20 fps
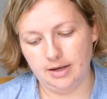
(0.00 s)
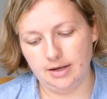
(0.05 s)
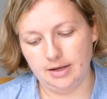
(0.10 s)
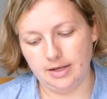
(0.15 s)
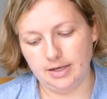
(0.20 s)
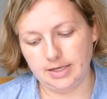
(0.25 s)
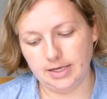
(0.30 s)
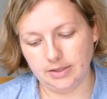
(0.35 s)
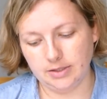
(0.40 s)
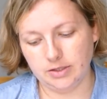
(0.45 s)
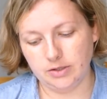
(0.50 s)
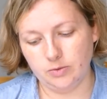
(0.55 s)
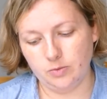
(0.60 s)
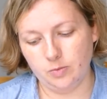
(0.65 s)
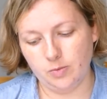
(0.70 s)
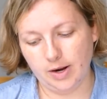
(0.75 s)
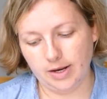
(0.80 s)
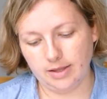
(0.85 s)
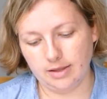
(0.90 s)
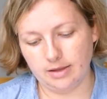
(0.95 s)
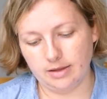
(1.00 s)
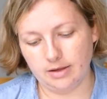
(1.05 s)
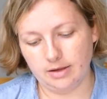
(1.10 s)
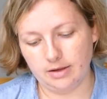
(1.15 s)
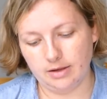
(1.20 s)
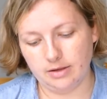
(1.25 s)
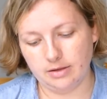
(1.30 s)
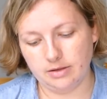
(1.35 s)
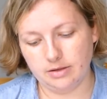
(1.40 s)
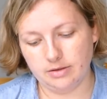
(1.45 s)
It tells you
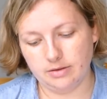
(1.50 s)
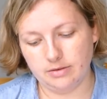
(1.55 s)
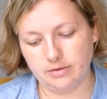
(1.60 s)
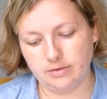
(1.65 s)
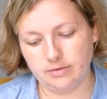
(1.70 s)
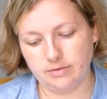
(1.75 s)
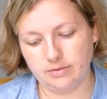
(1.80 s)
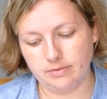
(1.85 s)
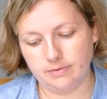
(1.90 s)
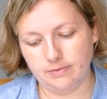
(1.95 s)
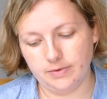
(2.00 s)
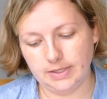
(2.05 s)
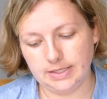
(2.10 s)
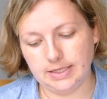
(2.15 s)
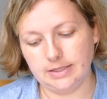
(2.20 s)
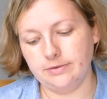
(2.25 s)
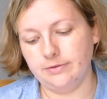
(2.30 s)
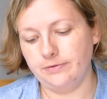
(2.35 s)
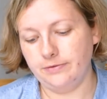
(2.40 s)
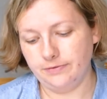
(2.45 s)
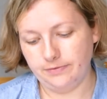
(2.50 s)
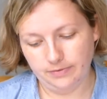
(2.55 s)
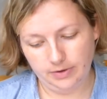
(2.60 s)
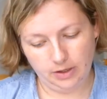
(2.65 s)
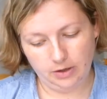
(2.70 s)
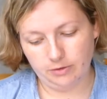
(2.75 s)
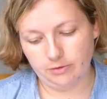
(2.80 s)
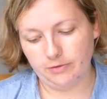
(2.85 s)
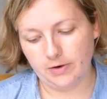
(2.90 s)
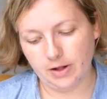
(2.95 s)
it says, you
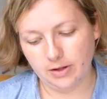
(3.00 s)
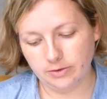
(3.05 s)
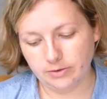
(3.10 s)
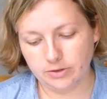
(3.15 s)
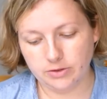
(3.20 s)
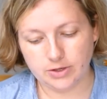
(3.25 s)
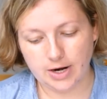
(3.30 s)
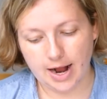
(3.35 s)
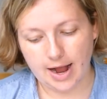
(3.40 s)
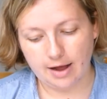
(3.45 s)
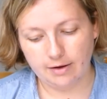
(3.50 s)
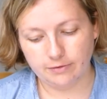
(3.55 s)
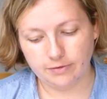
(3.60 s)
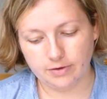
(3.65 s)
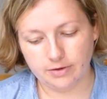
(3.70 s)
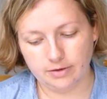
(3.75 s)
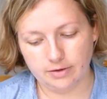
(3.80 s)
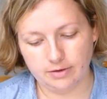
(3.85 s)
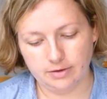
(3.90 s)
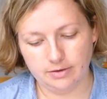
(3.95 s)
know, follow the draft